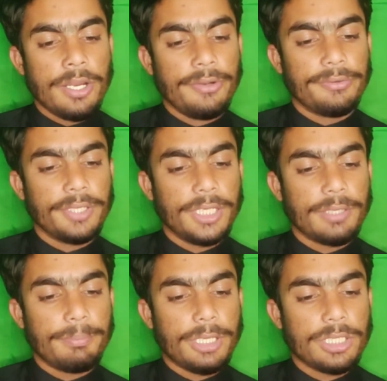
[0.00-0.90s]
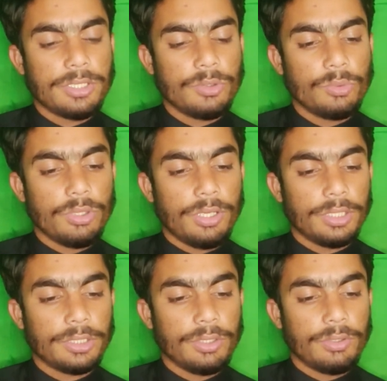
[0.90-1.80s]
result but do not